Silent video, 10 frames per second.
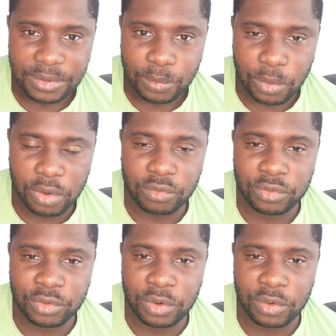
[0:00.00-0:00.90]

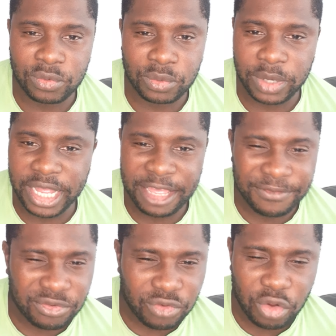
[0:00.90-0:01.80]
whatever
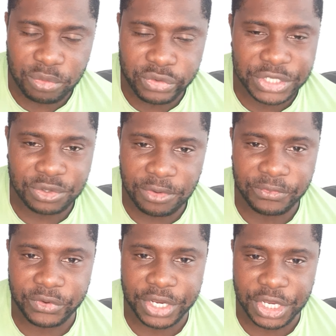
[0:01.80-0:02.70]
Roma is
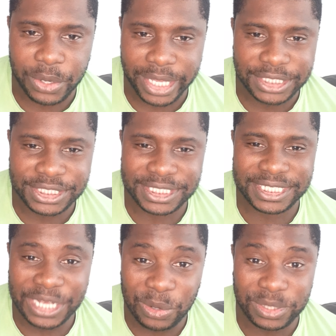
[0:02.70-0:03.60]
offering you and just
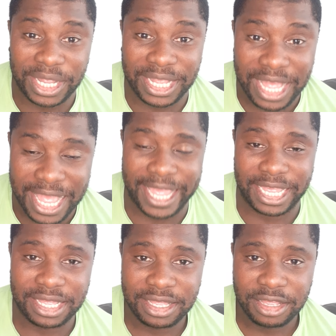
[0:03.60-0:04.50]
sell the guy.
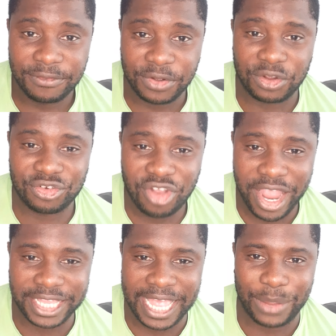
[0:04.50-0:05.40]
For
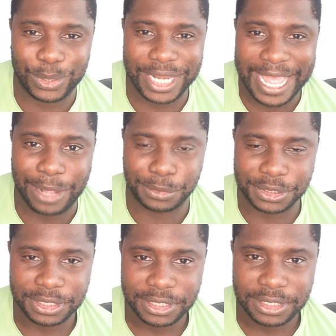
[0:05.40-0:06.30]
crying out loud.
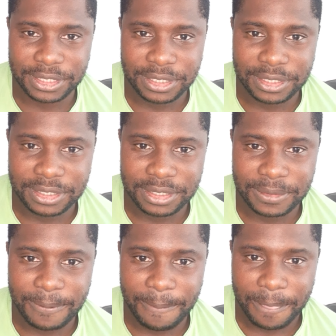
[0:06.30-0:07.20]

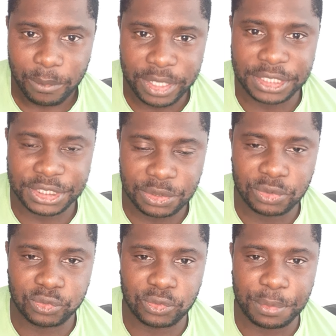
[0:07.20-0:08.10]
We can still
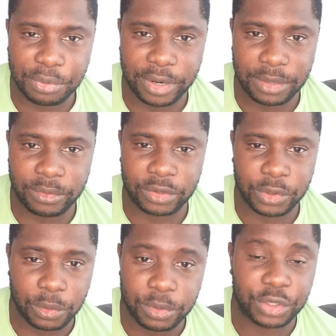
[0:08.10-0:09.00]

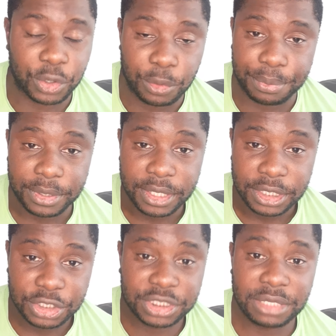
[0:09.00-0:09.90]
recoup
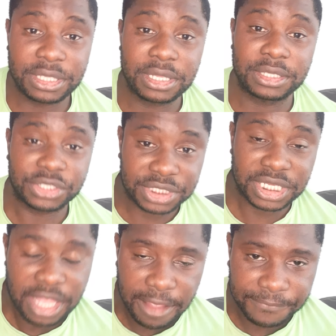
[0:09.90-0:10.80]
just
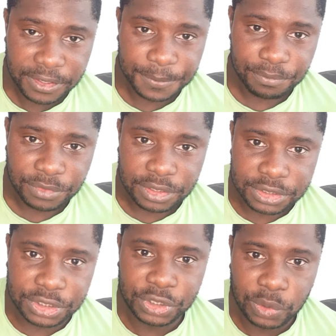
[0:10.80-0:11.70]
enough
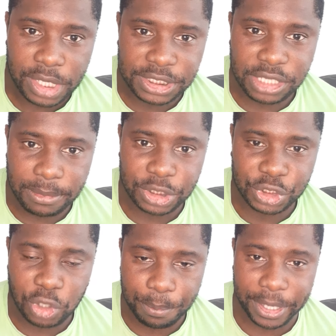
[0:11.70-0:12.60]
to do our summer
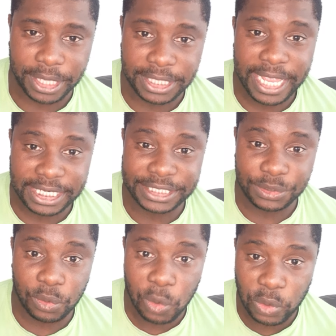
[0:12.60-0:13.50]
shopping, and that is
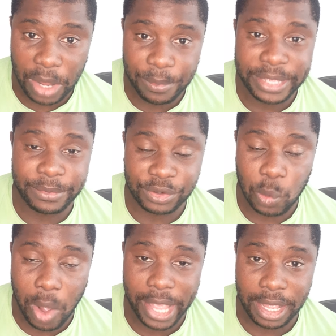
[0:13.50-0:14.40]
all that we
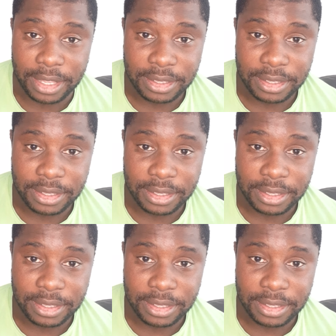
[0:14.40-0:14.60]
require.